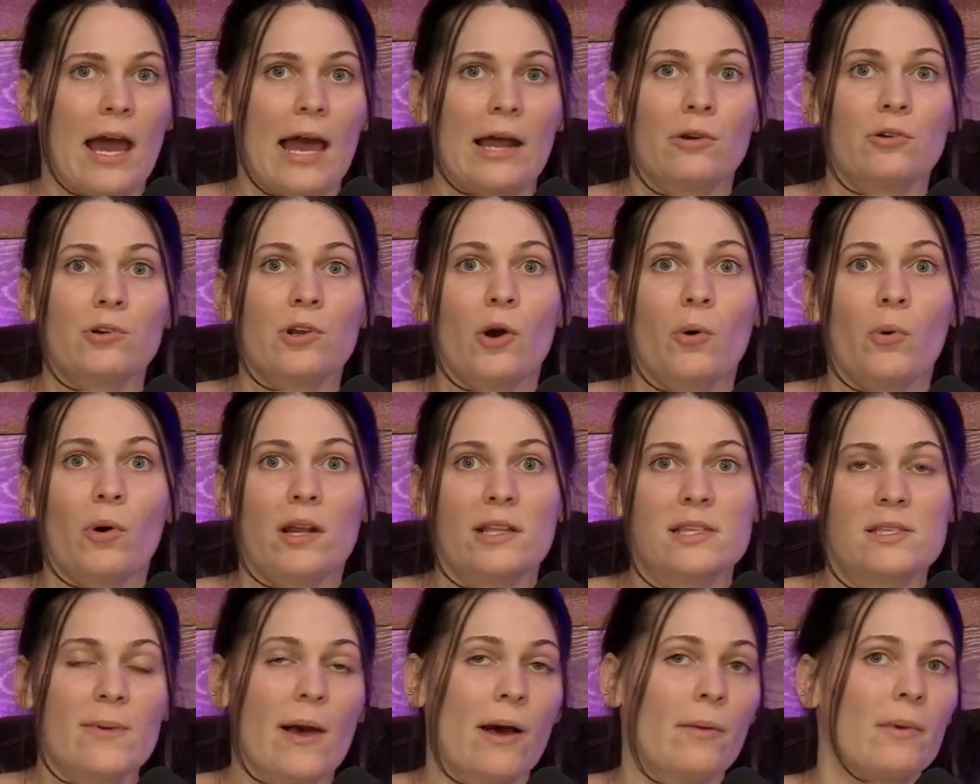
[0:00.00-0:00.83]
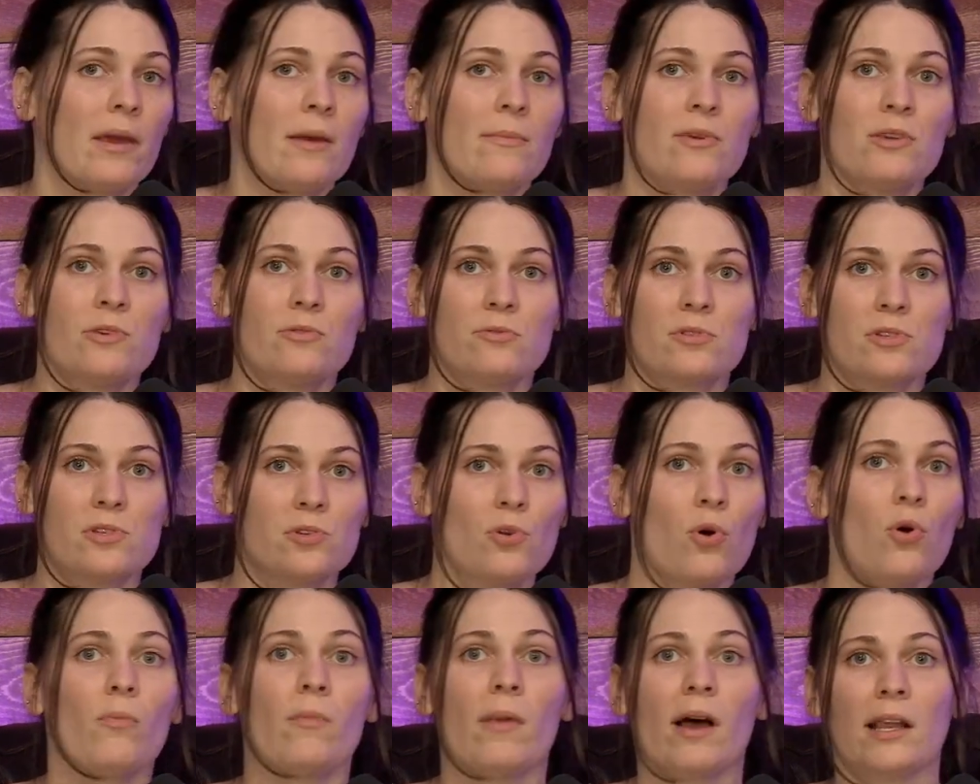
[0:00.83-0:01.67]
I don't know what it's about. Maybe you
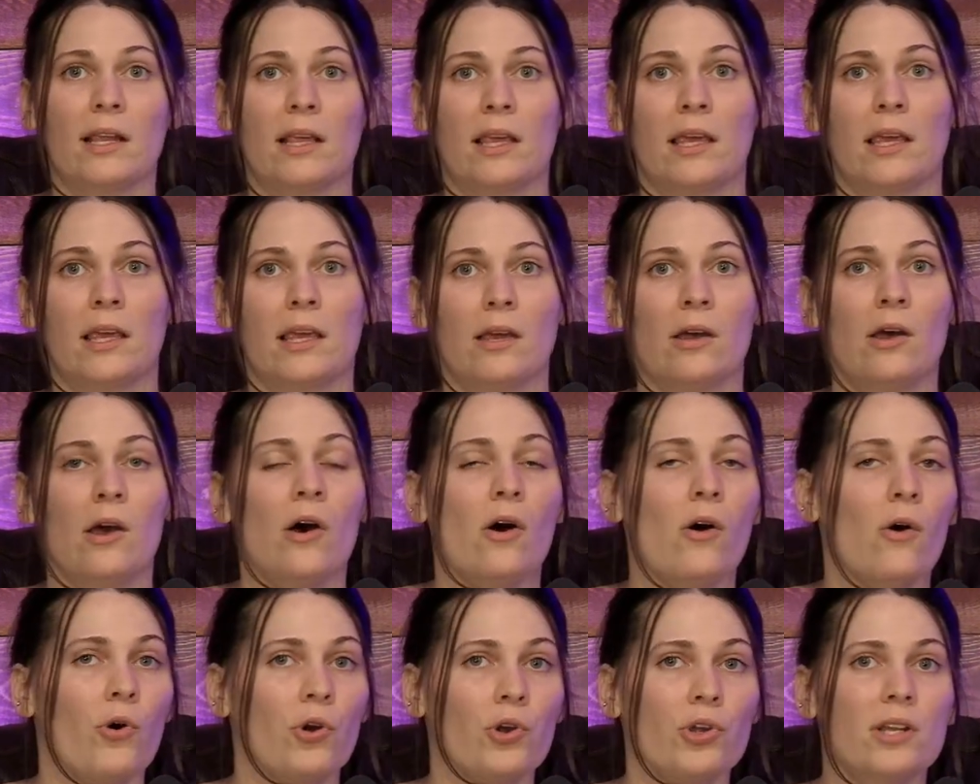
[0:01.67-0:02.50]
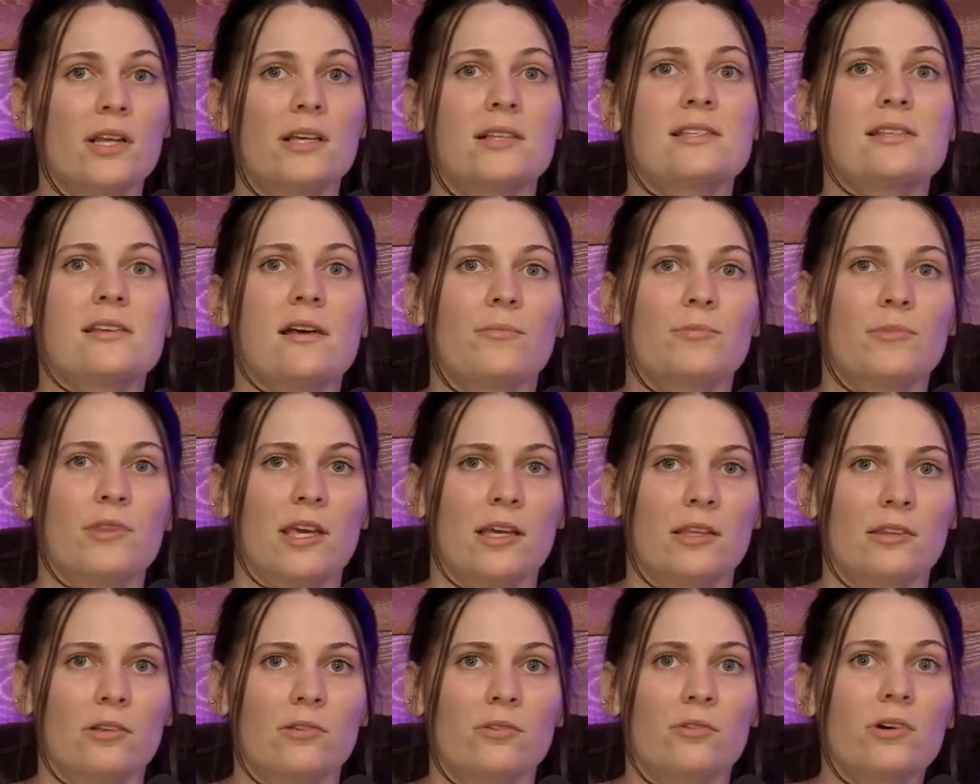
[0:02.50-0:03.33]
stole money or you did
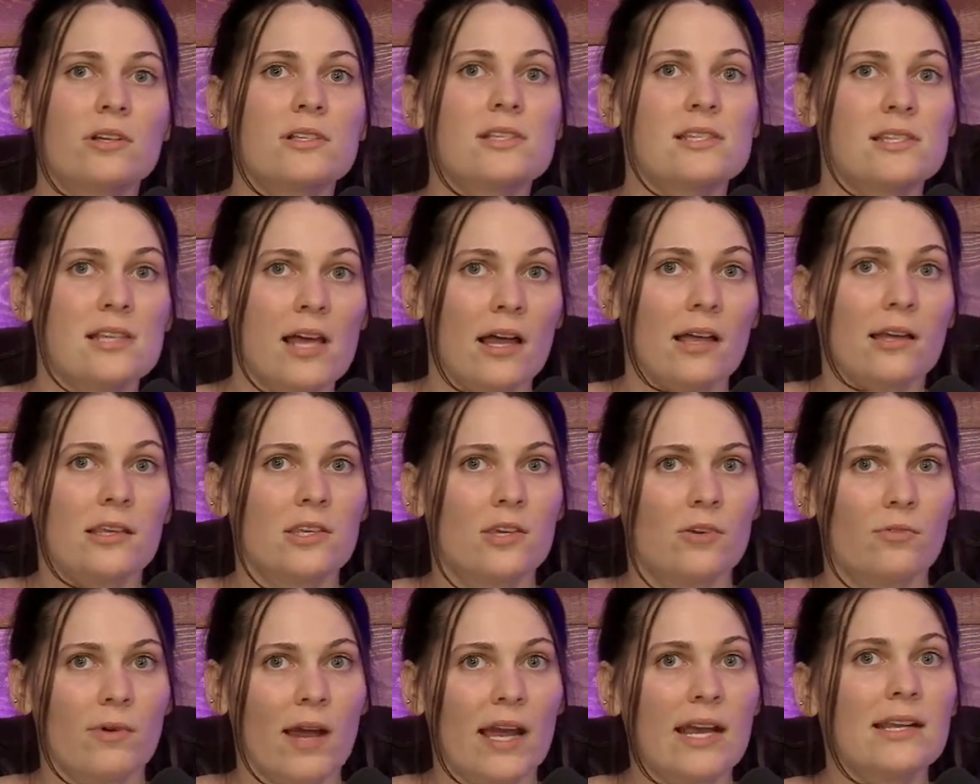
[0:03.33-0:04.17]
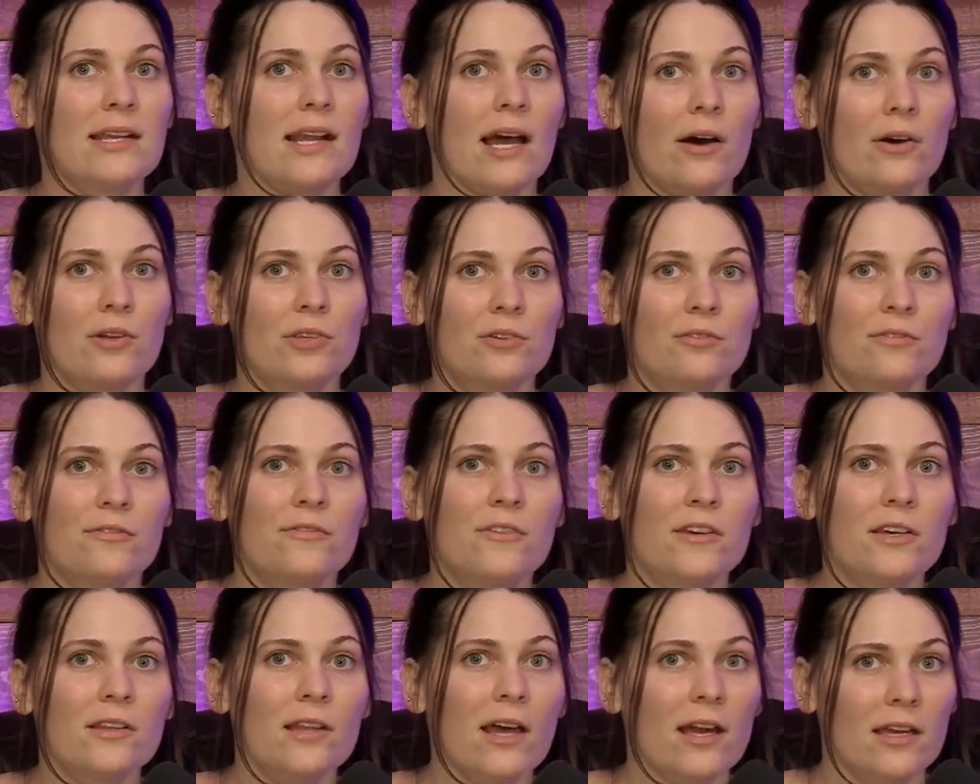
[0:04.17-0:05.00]
something the Lord's telling you right now, and you
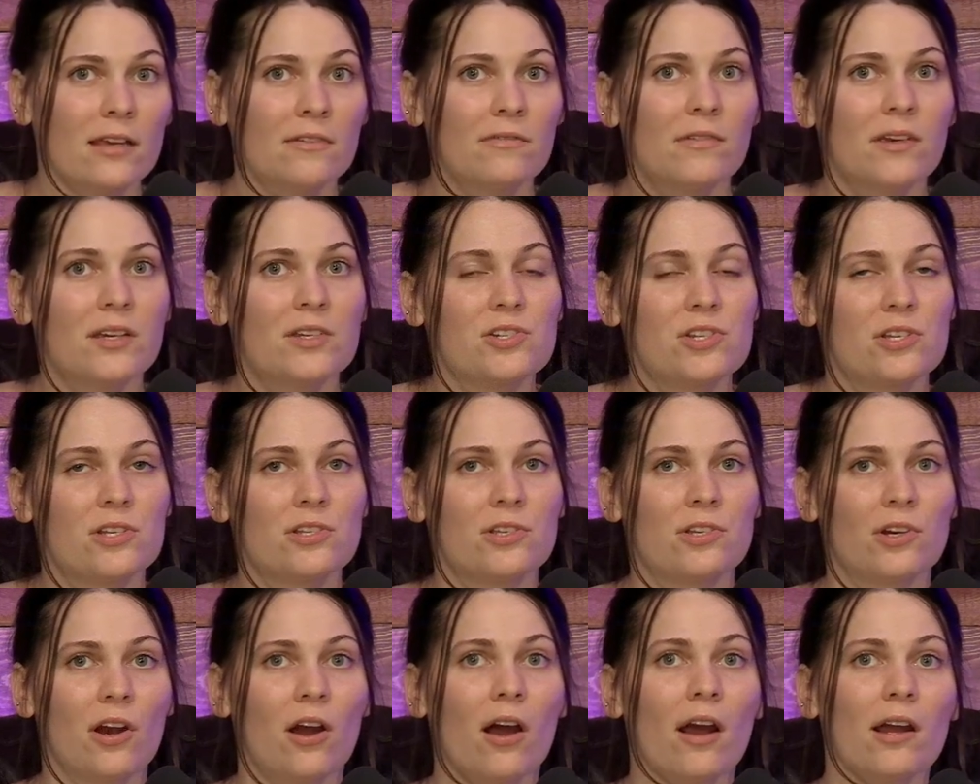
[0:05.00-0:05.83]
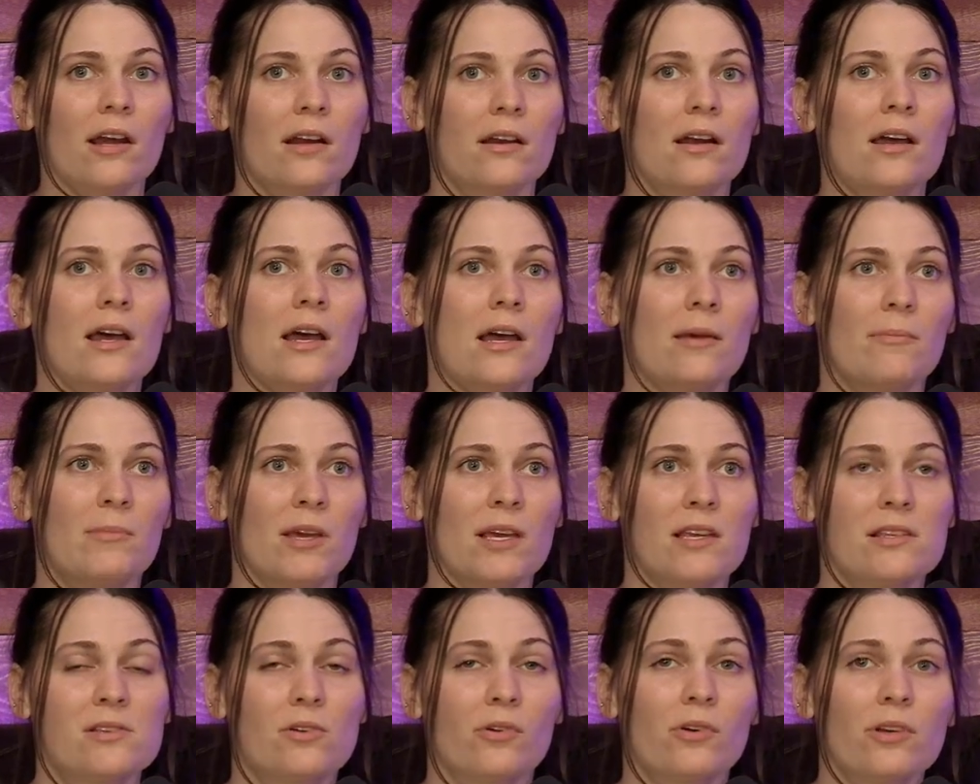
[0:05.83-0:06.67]
feel that conviction in your heart
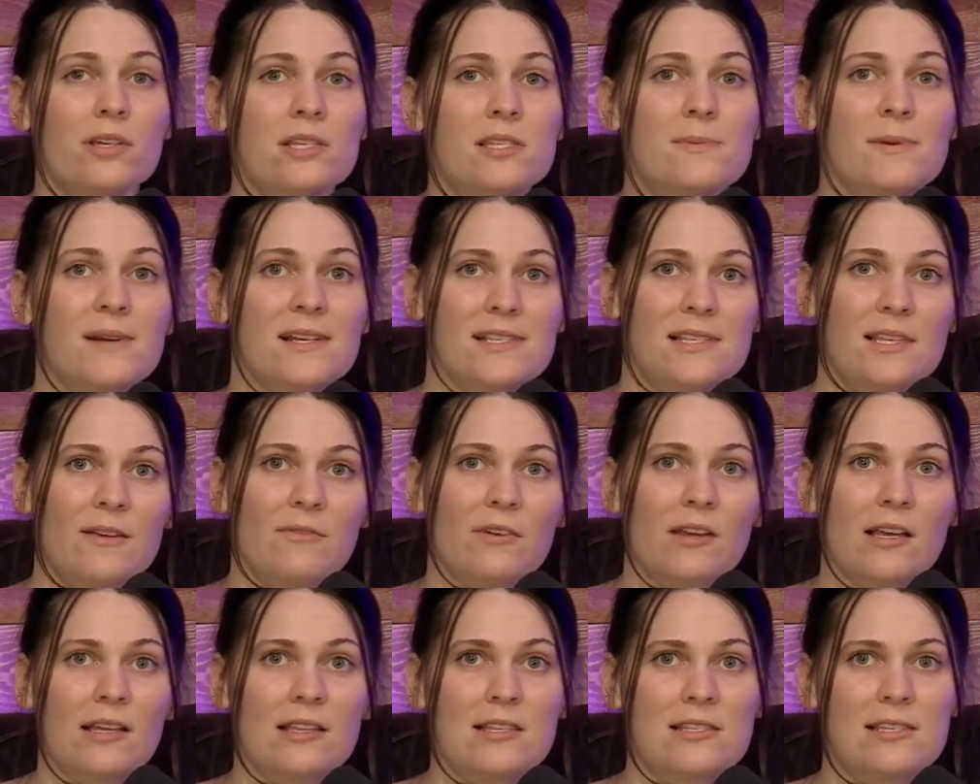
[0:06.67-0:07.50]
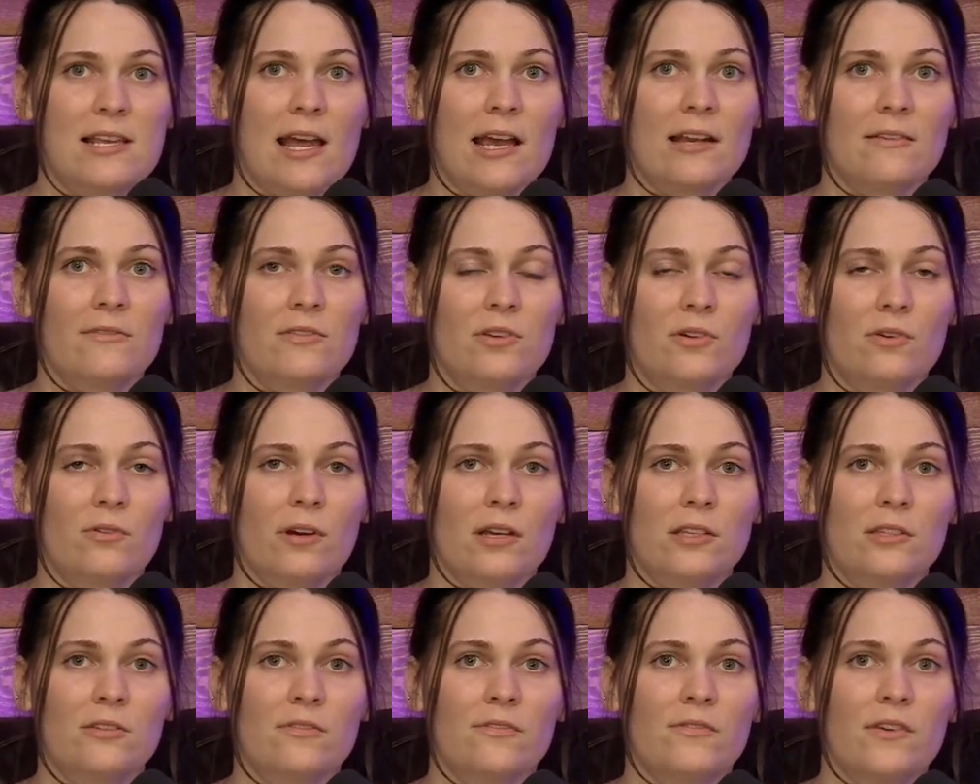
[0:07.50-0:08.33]
because the Holy Spirit's living inside of you,
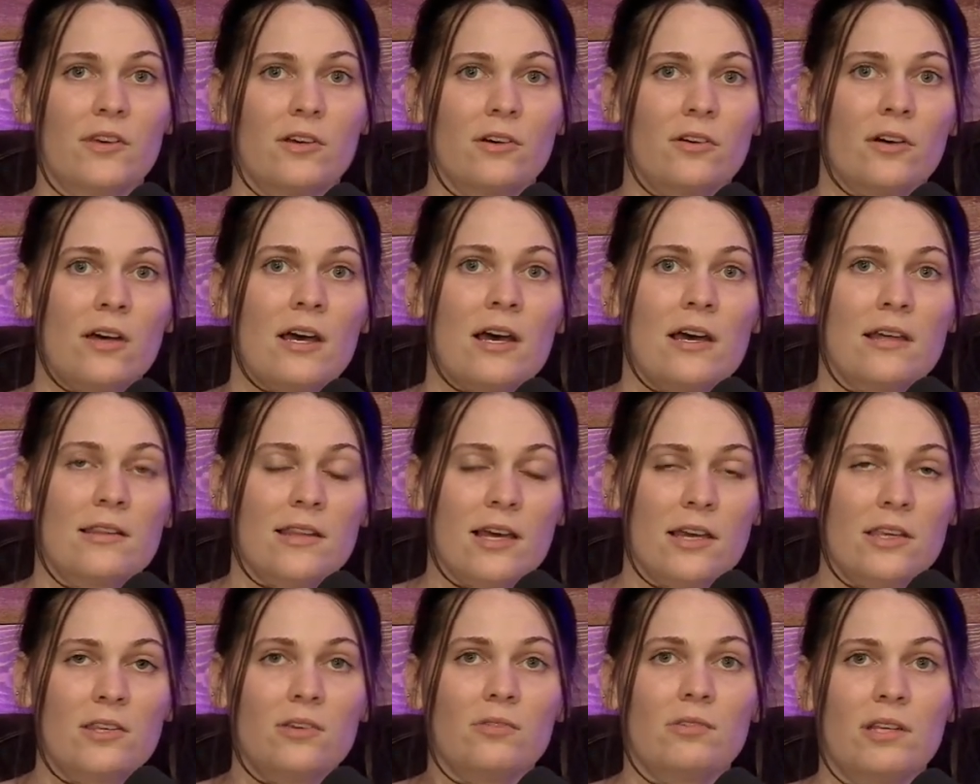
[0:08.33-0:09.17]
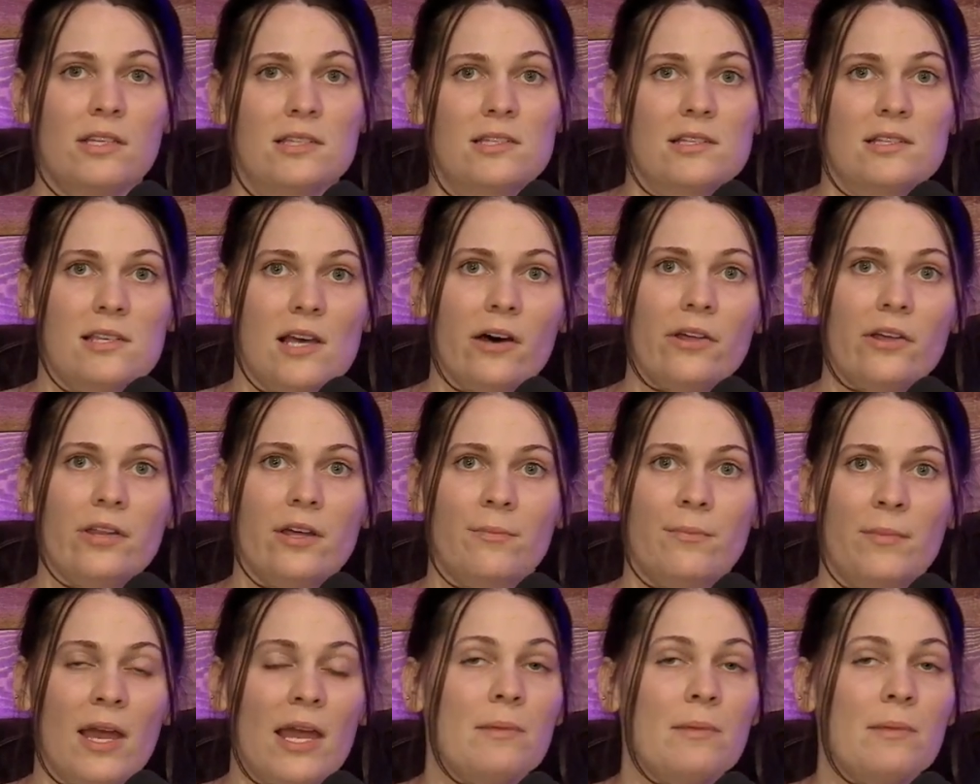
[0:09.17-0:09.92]
and you feel that you need to tell them.